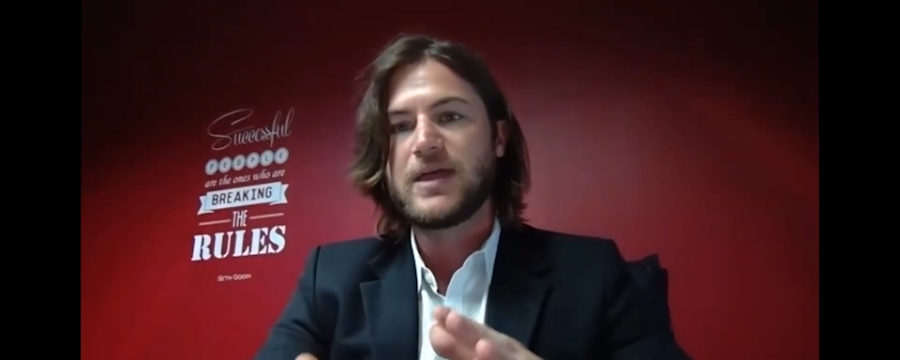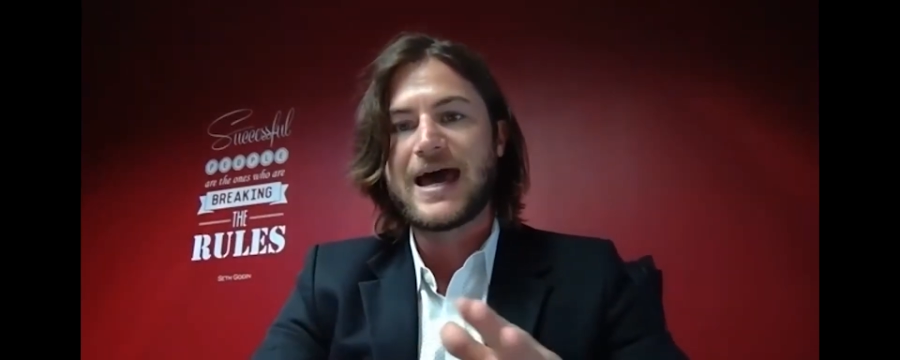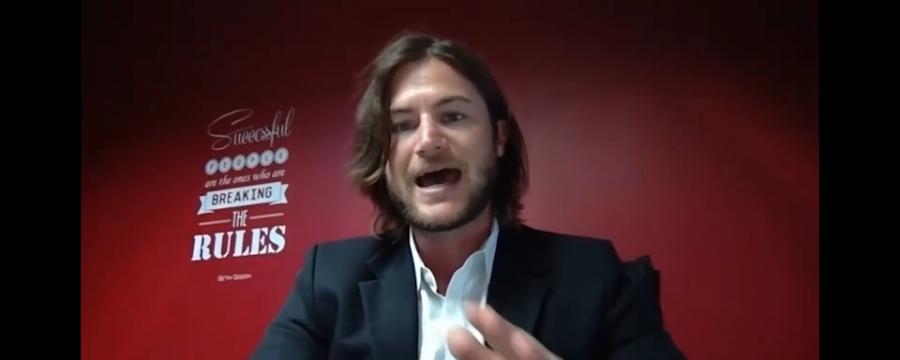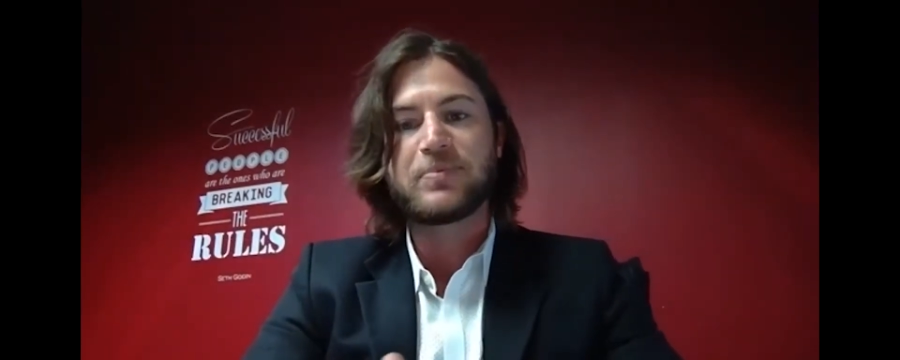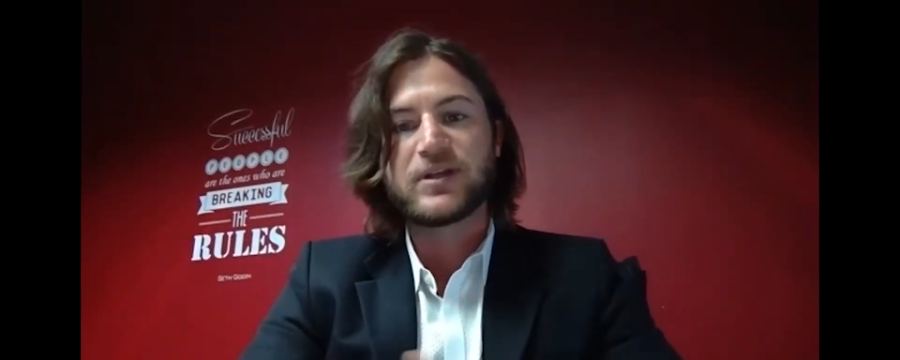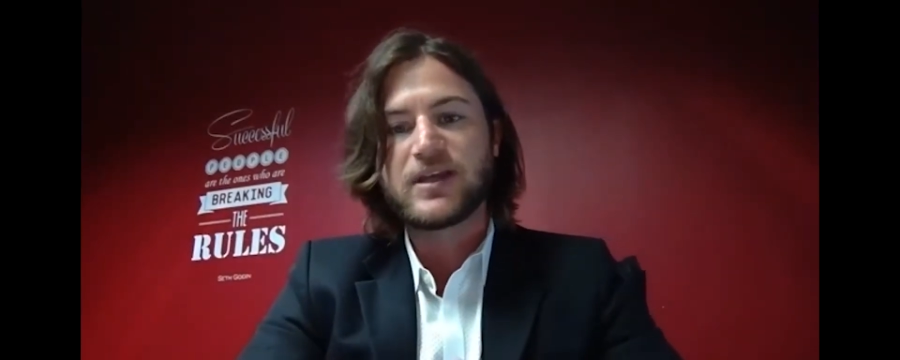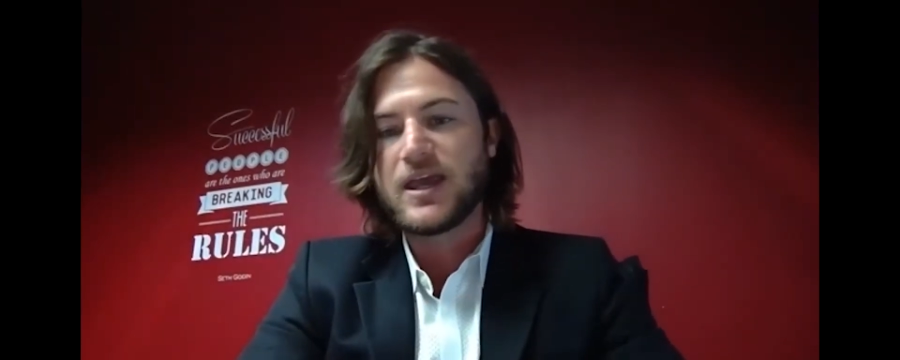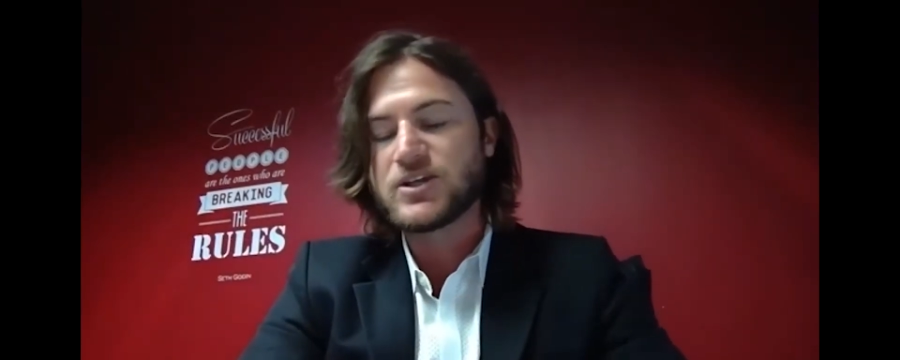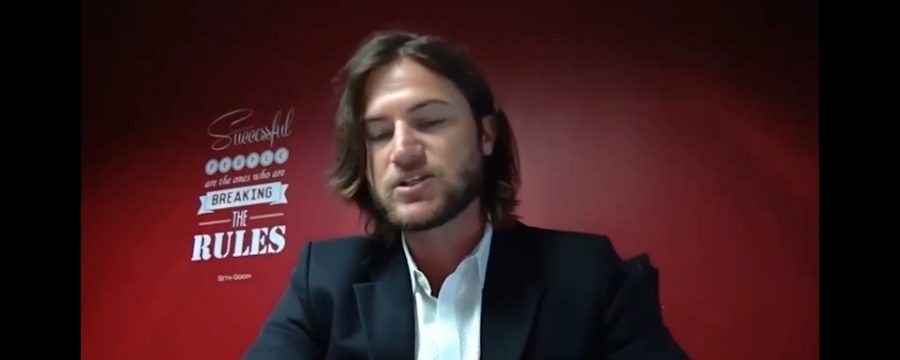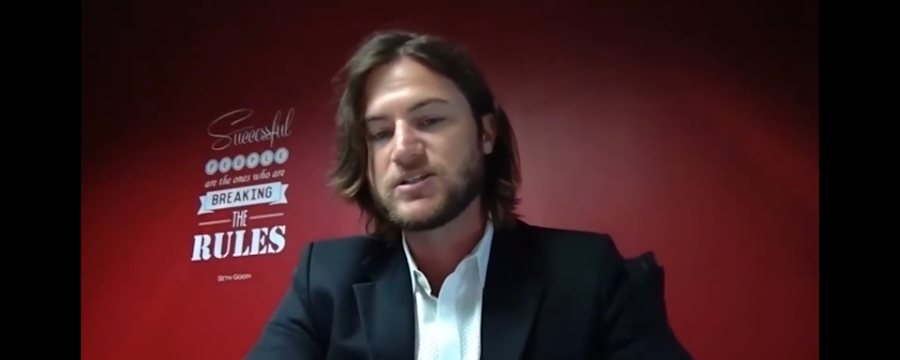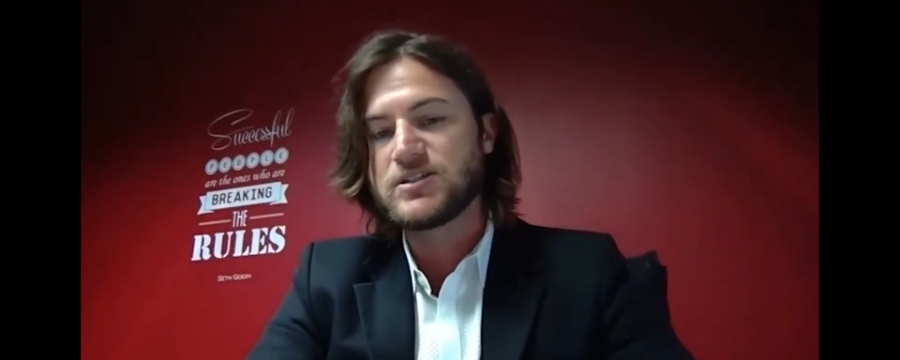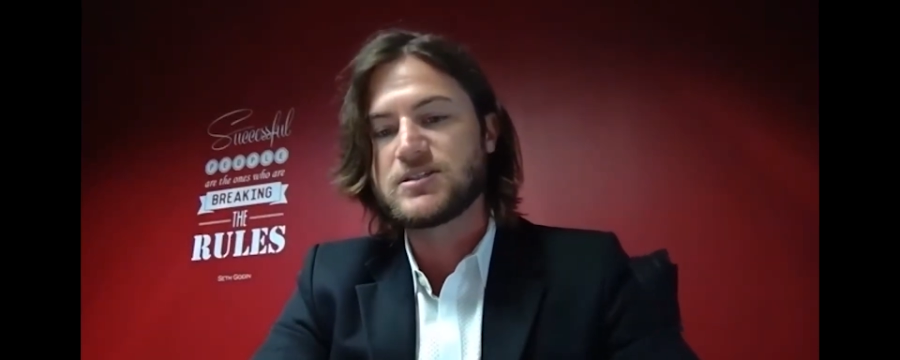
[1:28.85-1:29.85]

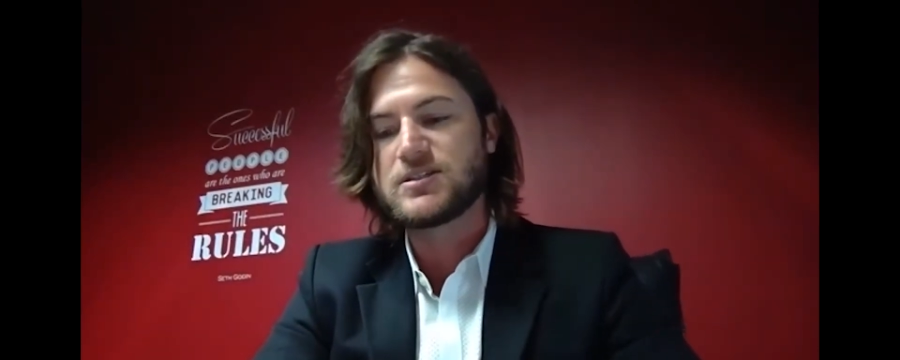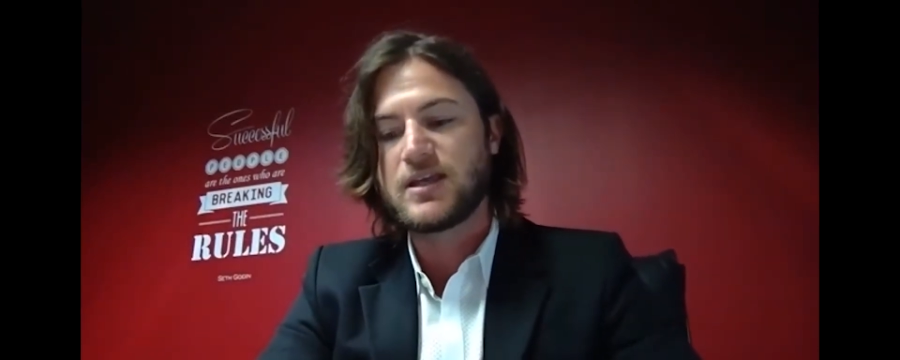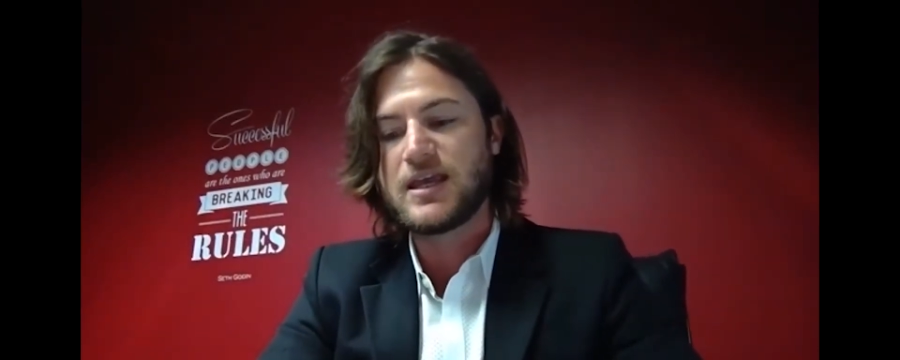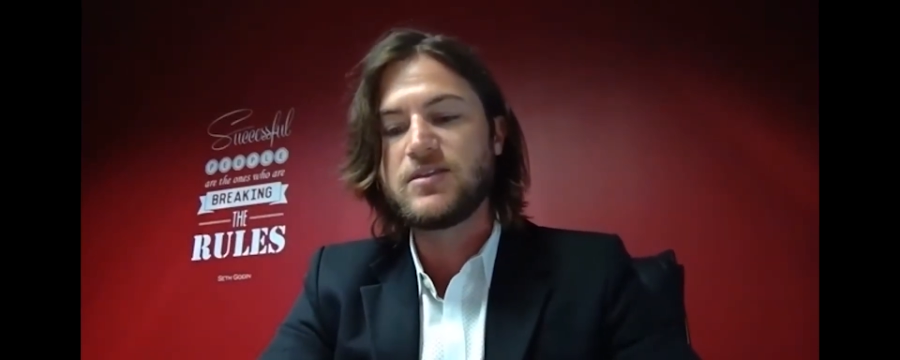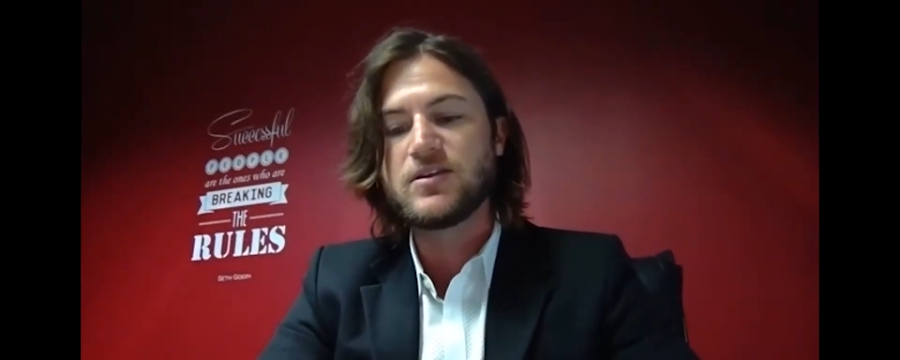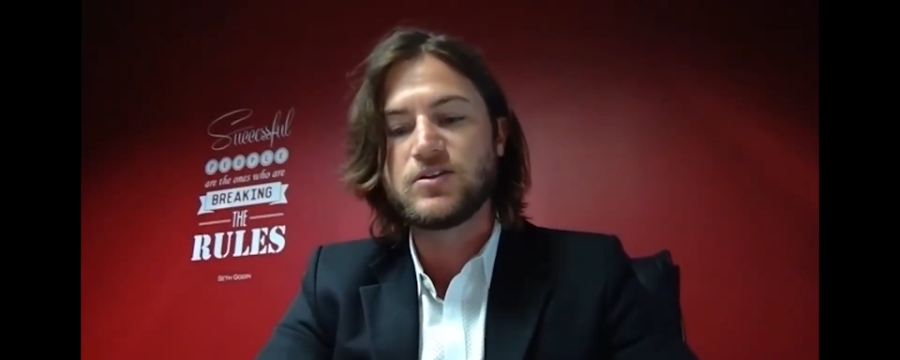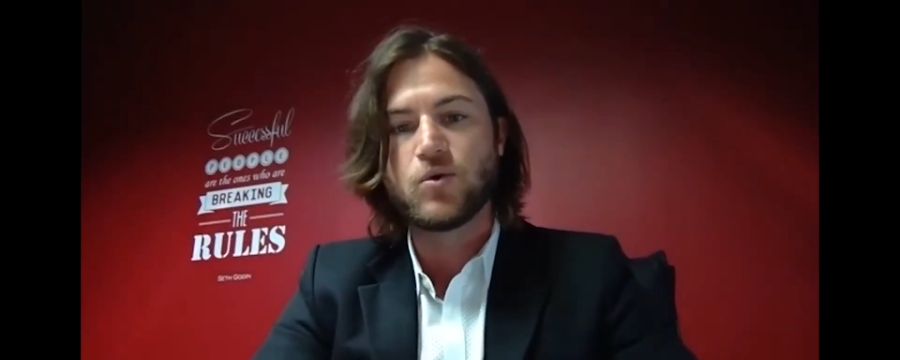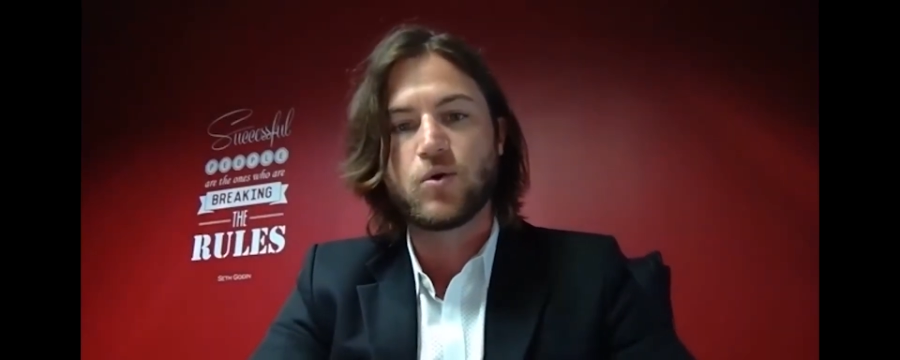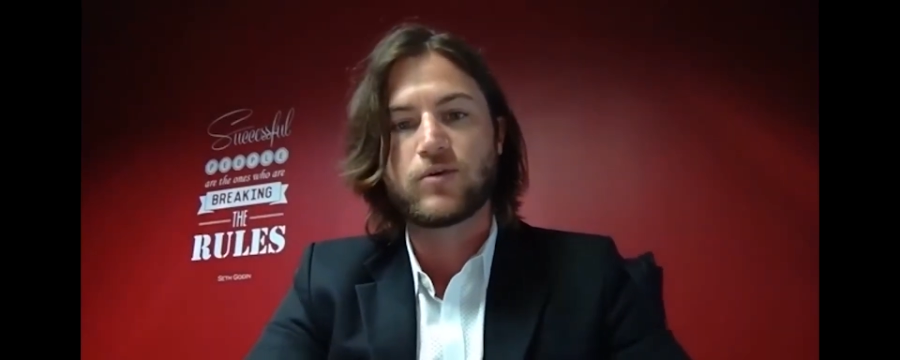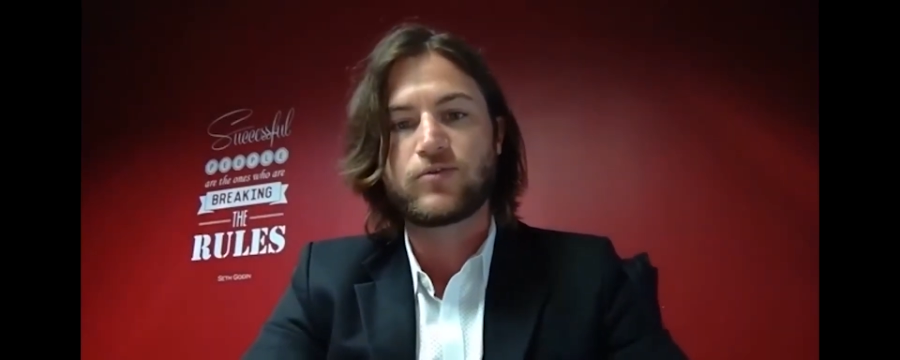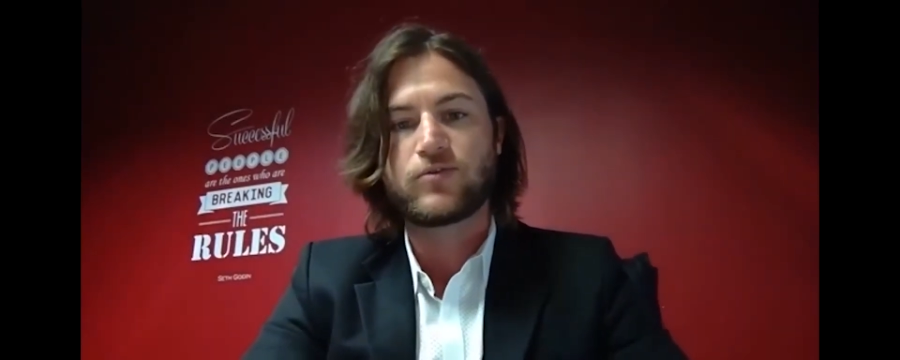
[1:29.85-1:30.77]
applications in the door